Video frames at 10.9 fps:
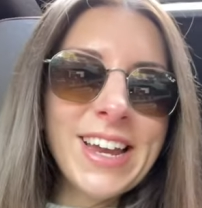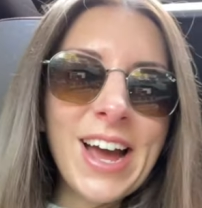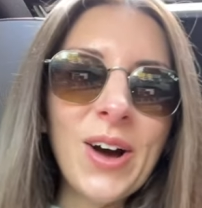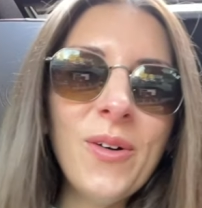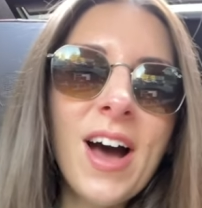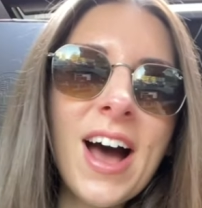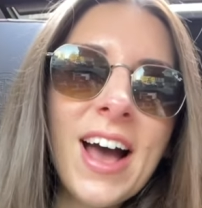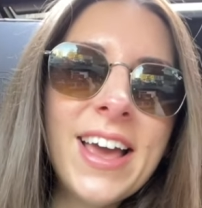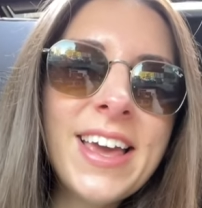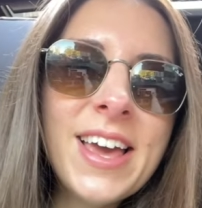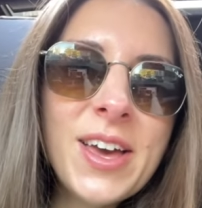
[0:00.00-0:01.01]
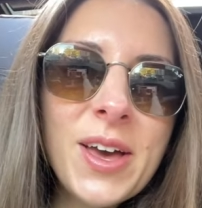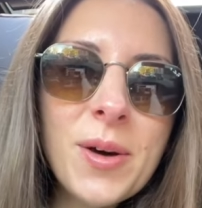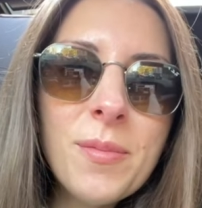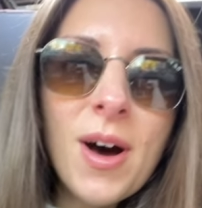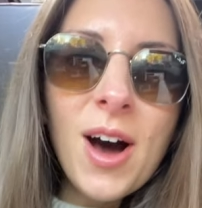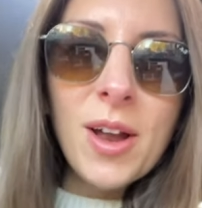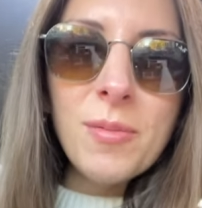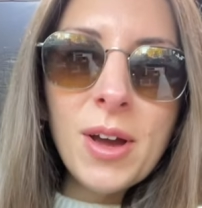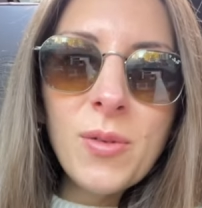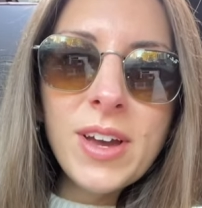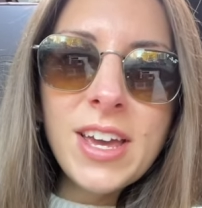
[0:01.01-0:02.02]
now I am on
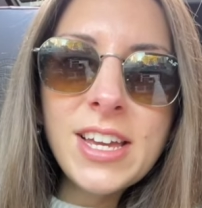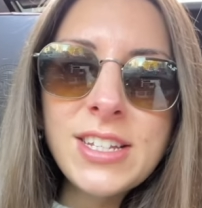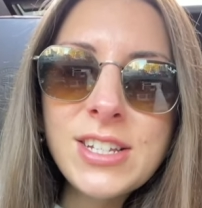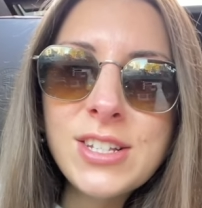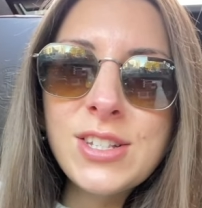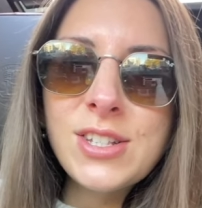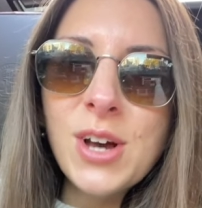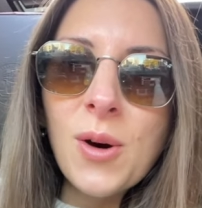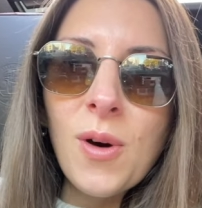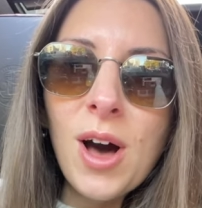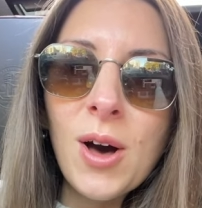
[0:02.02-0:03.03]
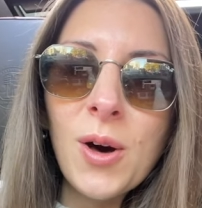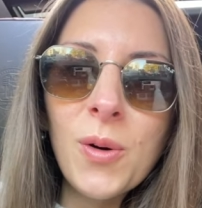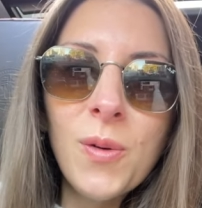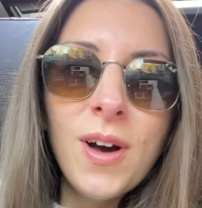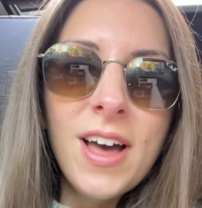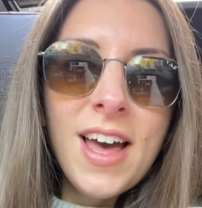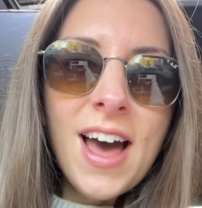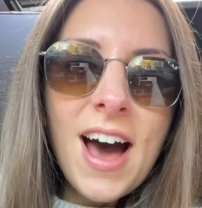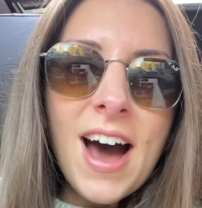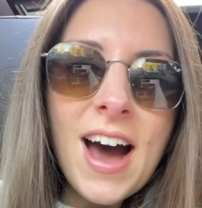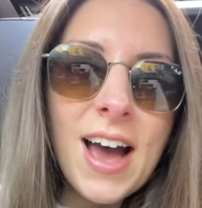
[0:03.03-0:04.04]
my way to Soho.
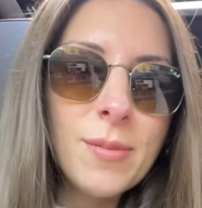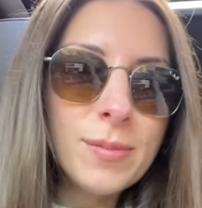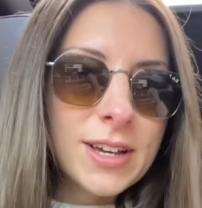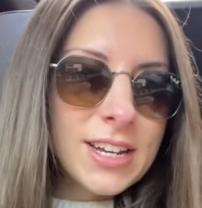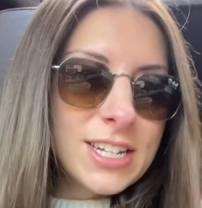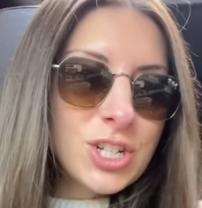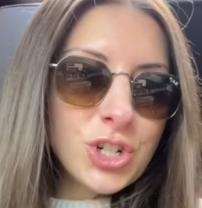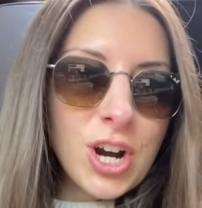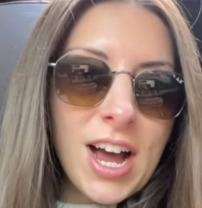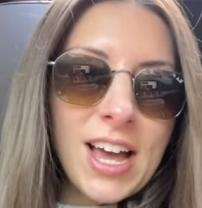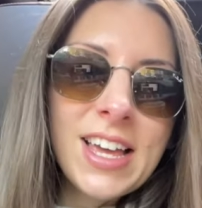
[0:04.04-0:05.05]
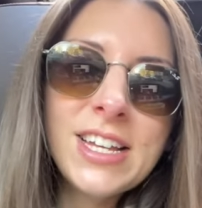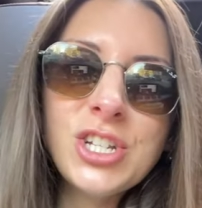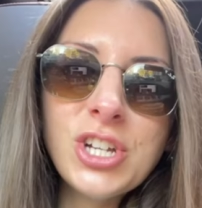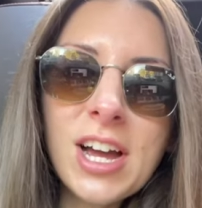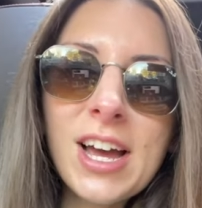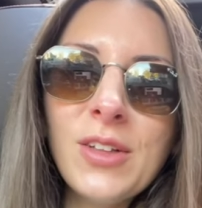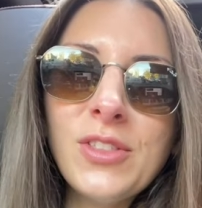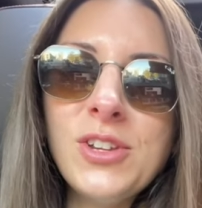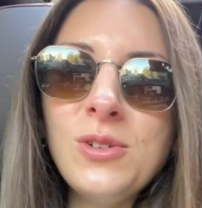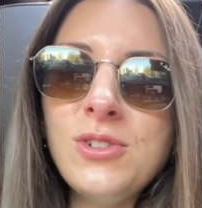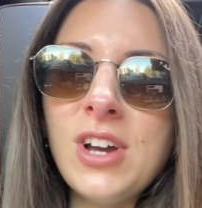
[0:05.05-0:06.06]
I'm gonna try and check out the
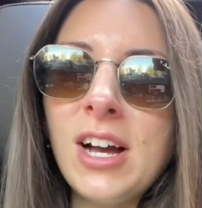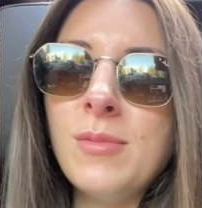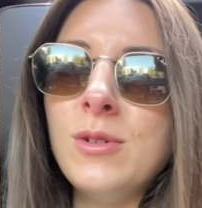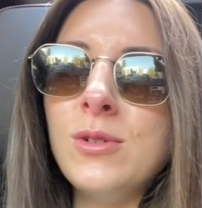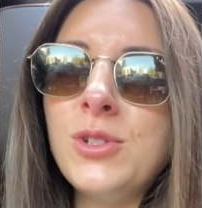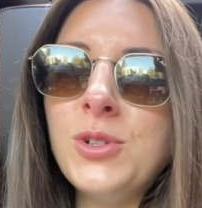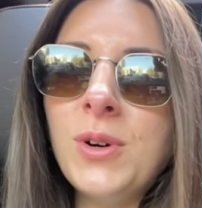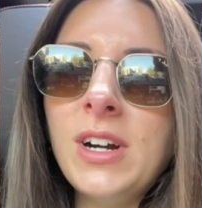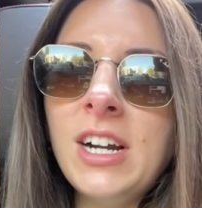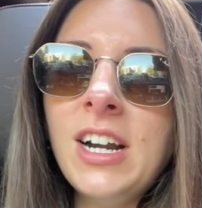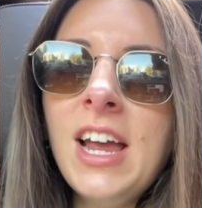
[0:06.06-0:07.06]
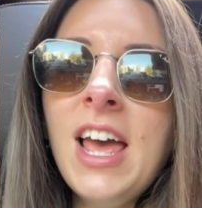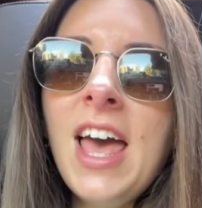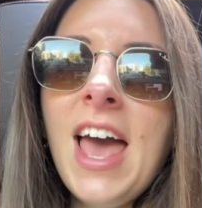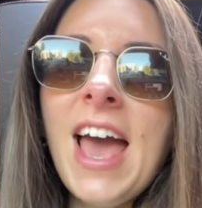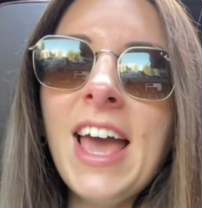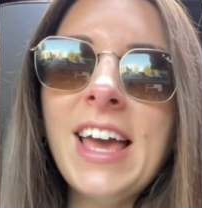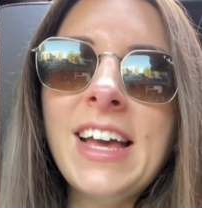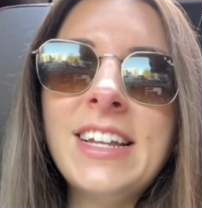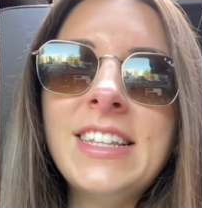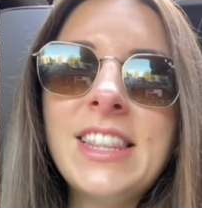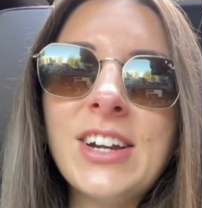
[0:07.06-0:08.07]
new Jacquemus store
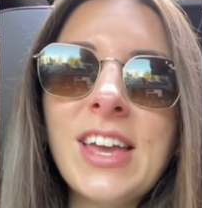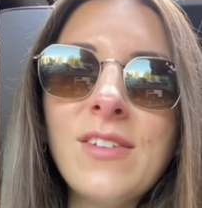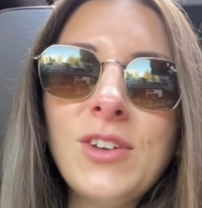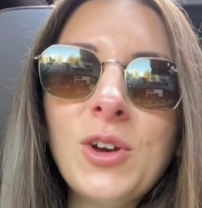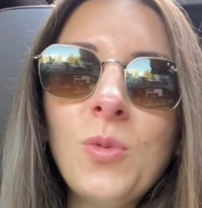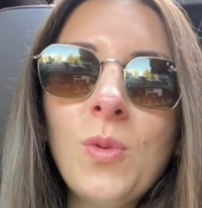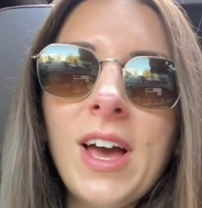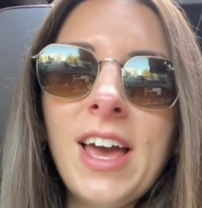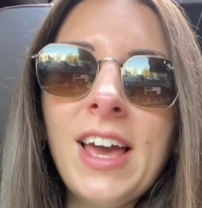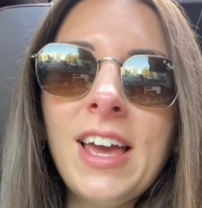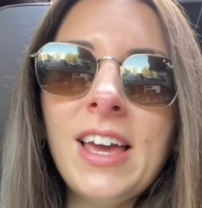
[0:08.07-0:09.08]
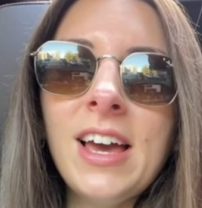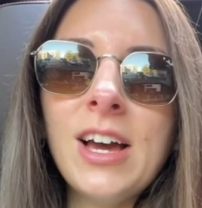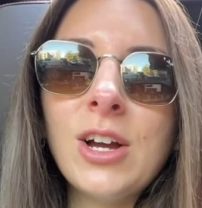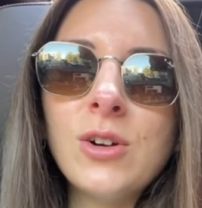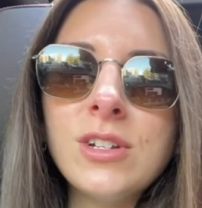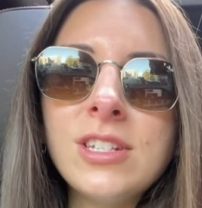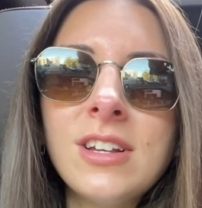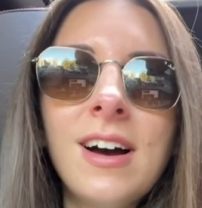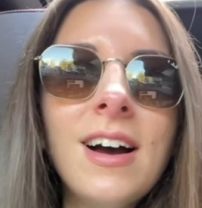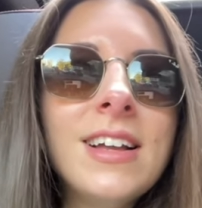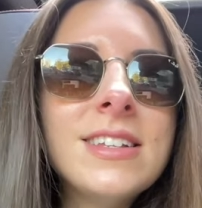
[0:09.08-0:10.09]
and they're giving away
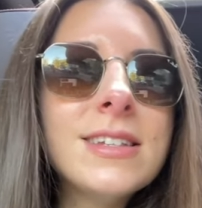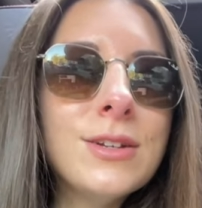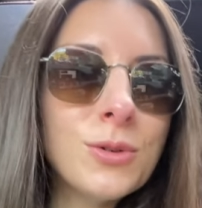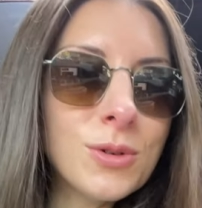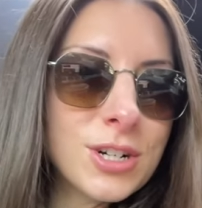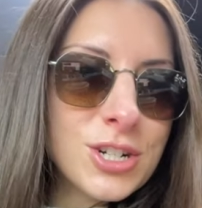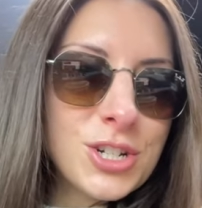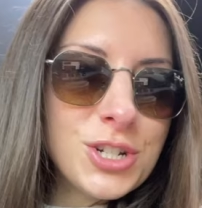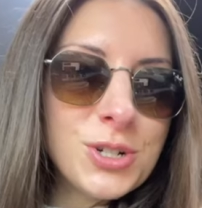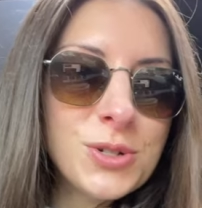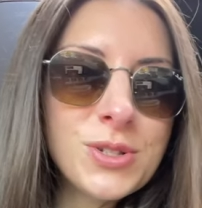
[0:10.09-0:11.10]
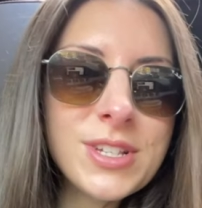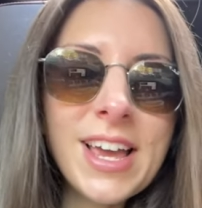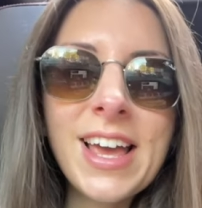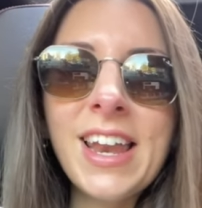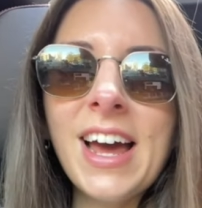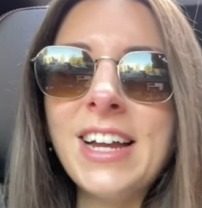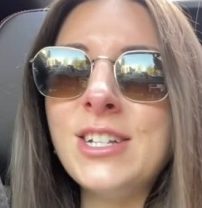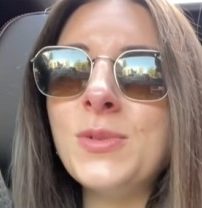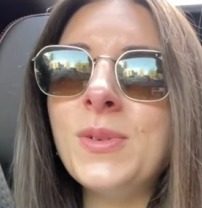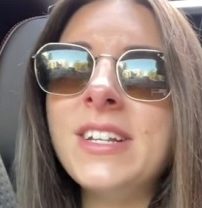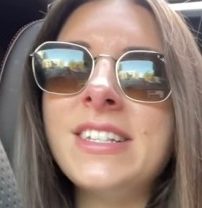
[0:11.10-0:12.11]
croissants and orange juice and I
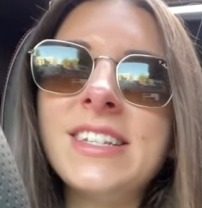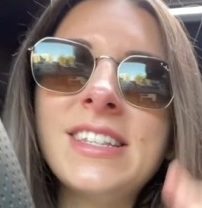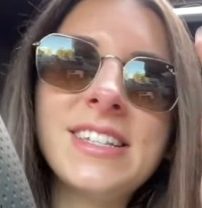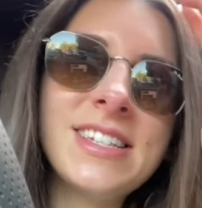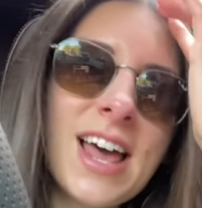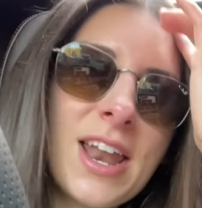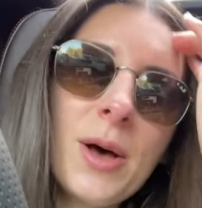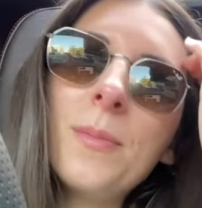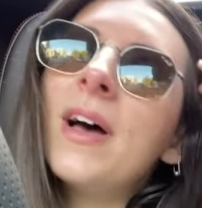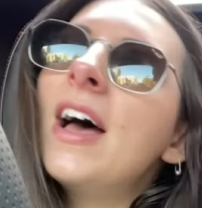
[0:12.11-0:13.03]
just wanna see the setup